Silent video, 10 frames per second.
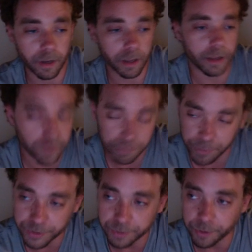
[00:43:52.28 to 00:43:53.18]
Does
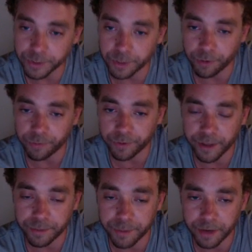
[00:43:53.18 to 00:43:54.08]
Buster Posey work for
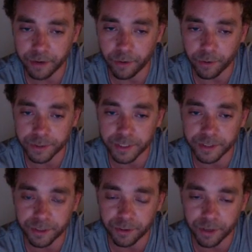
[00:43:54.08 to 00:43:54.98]
ESPN, or is he
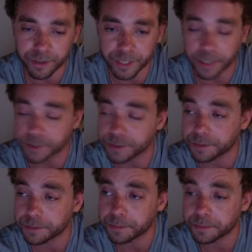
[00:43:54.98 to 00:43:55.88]
still on the Giants?
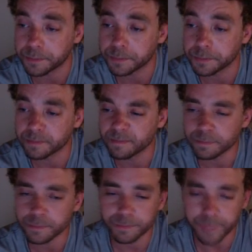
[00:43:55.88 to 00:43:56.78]

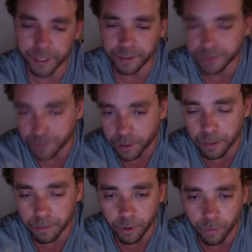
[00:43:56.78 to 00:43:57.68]
Because
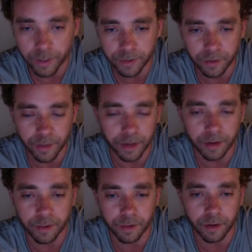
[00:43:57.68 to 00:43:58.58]
him going to like
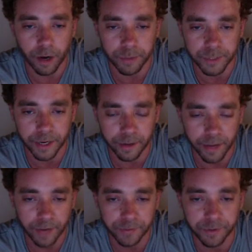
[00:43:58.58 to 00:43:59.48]
commentating
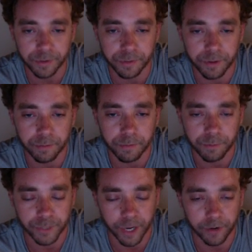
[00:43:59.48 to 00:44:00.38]
after
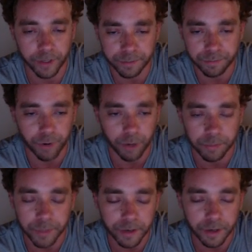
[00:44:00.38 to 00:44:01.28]
retiring is
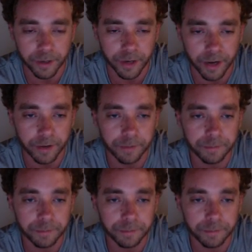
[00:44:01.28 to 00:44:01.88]
probably a good idea.